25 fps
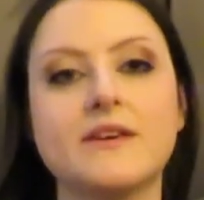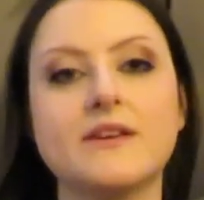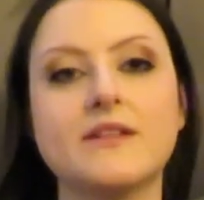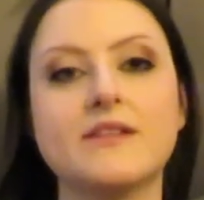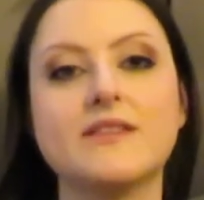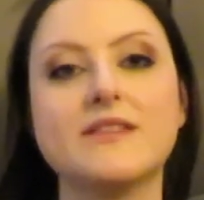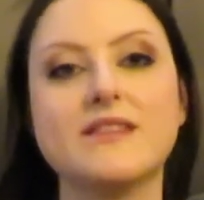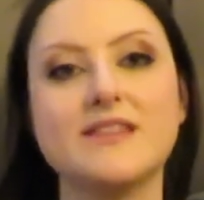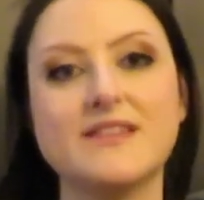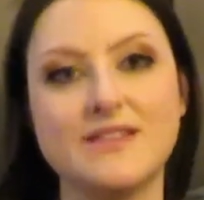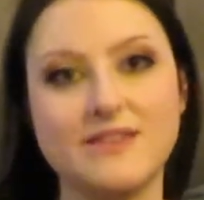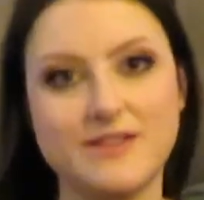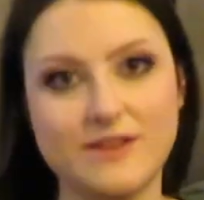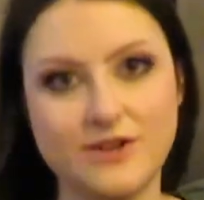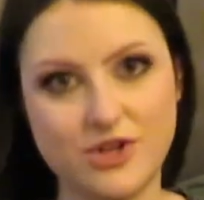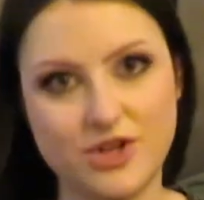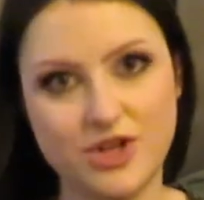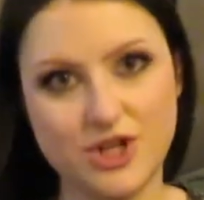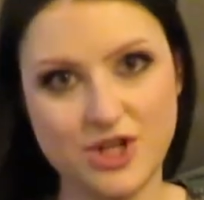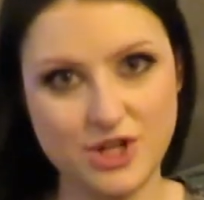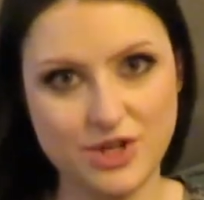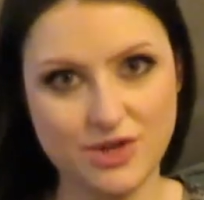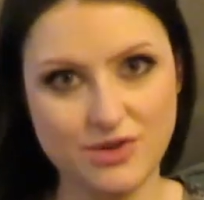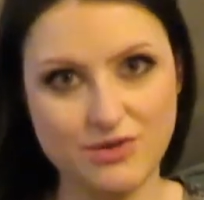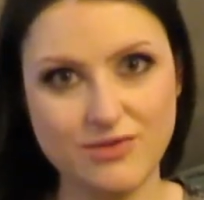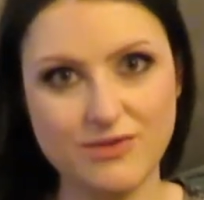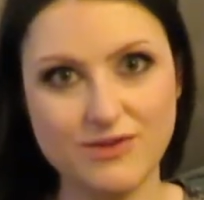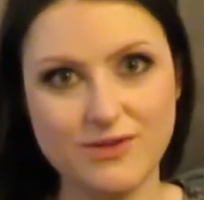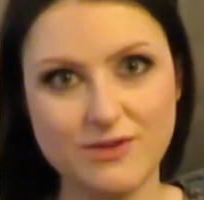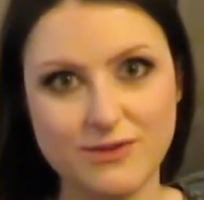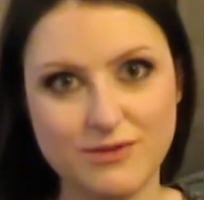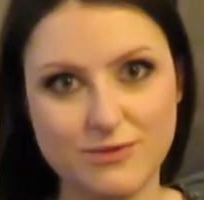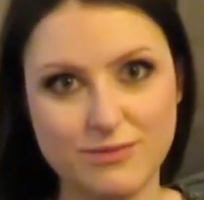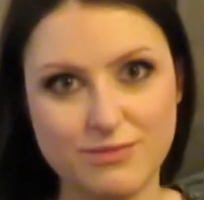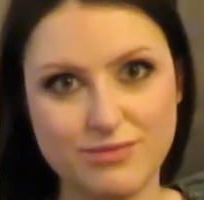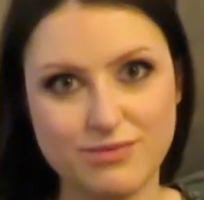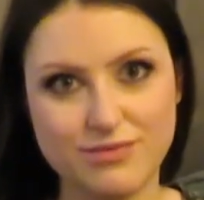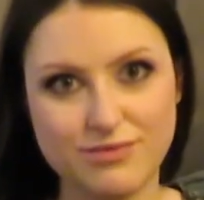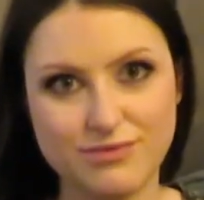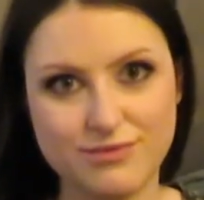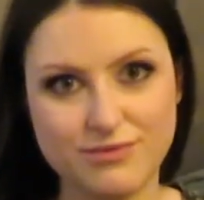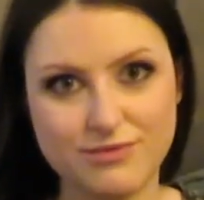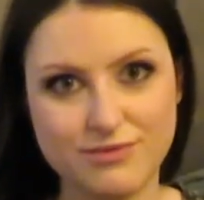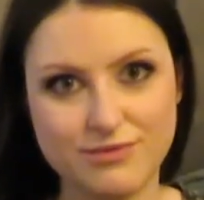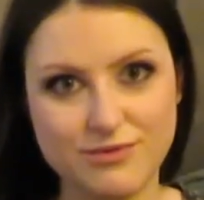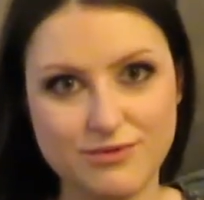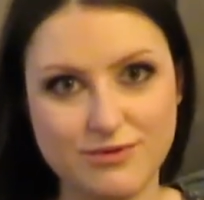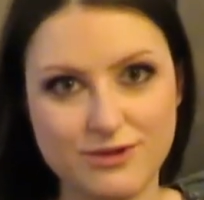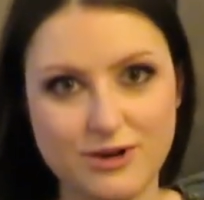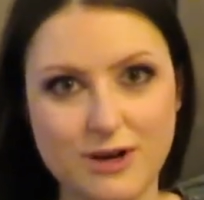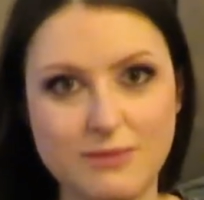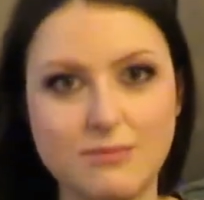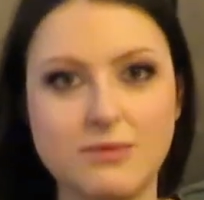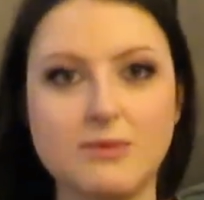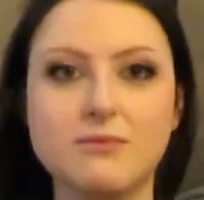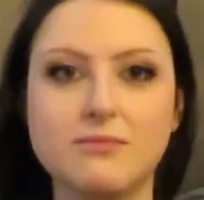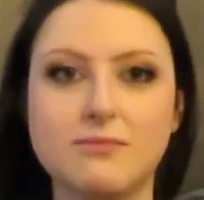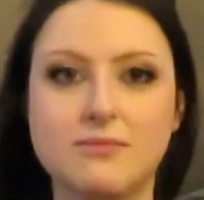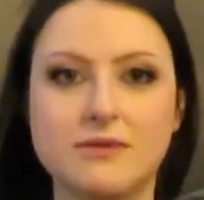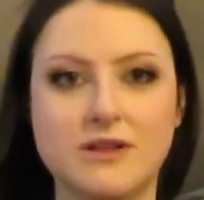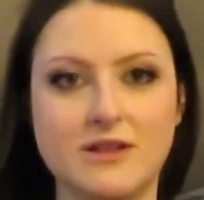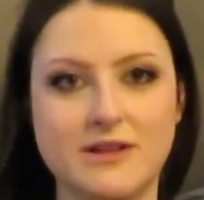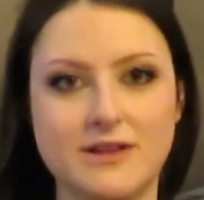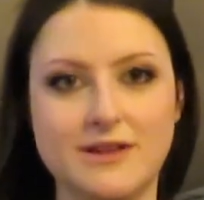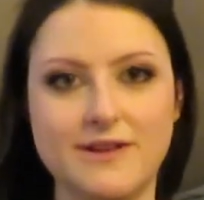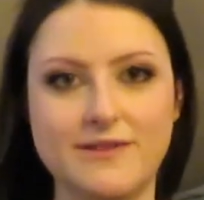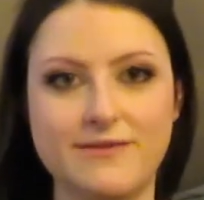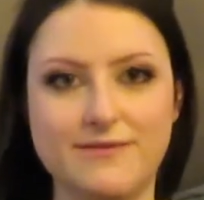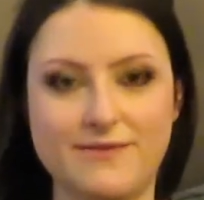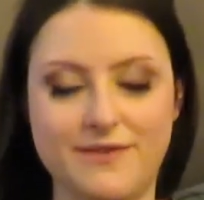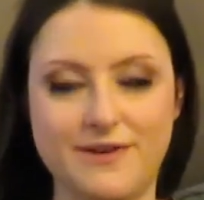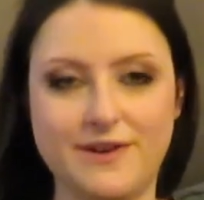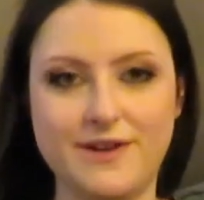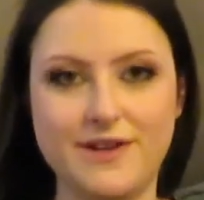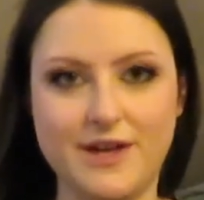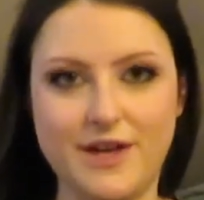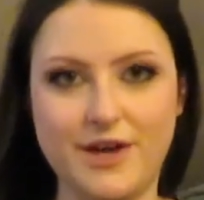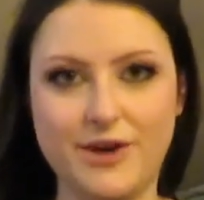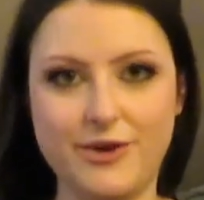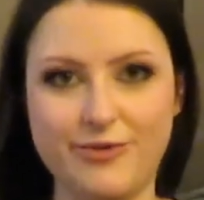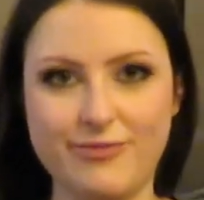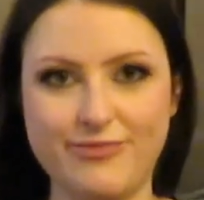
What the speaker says: then this shoe is probably for you.